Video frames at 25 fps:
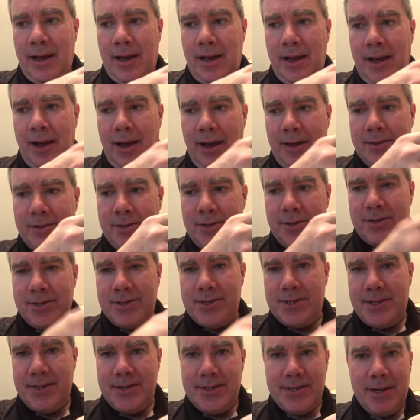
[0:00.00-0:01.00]
I do
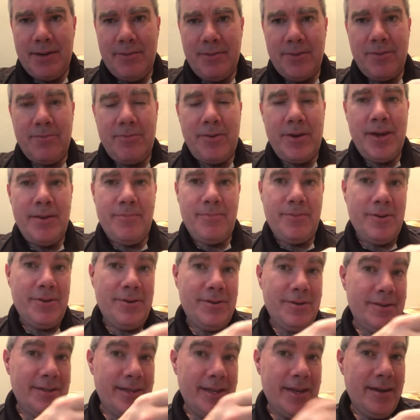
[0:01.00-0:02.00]
see some of the
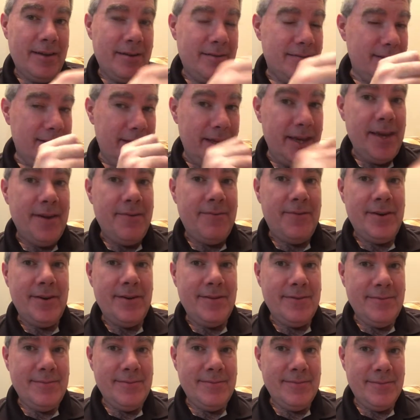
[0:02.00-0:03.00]
people
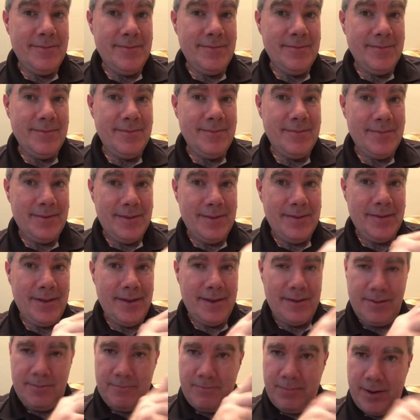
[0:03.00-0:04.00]
leaving,
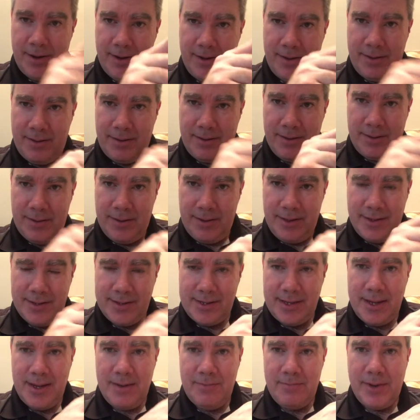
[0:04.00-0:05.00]
like part of the
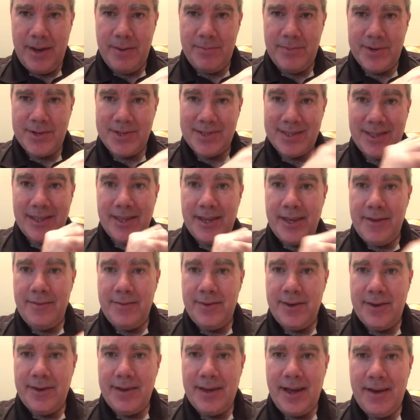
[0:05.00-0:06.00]
team members
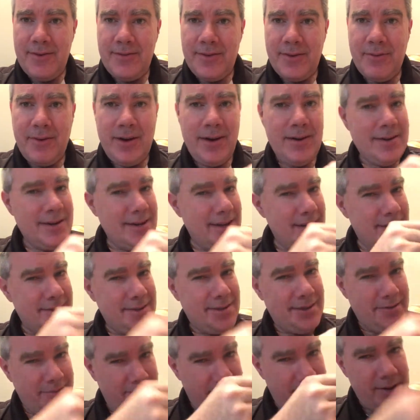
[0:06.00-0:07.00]
leaving after a while because
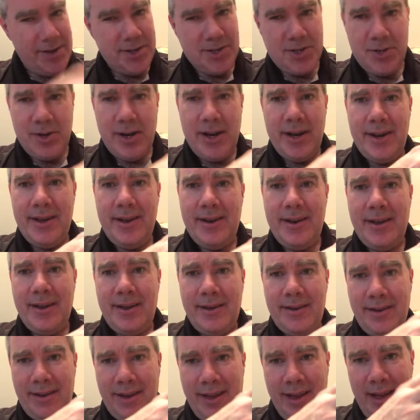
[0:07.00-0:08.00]
they're frustrated
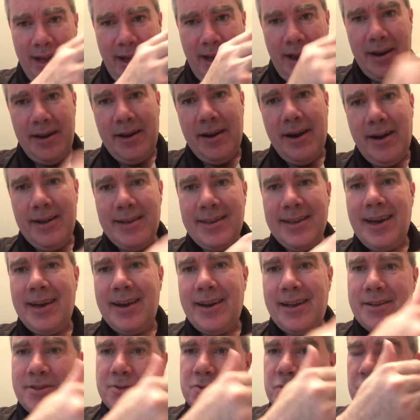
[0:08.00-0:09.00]
and not
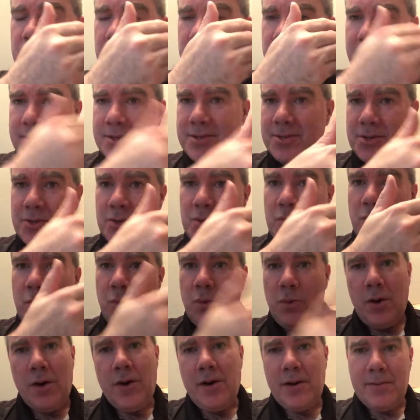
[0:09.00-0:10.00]
getting it to
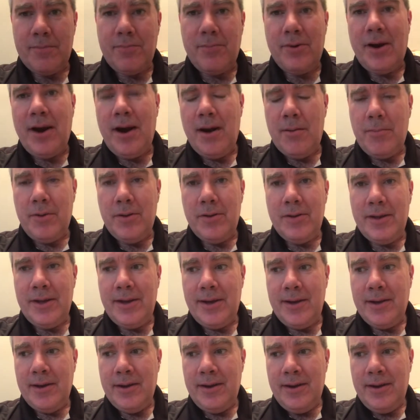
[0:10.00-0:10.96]
work properly.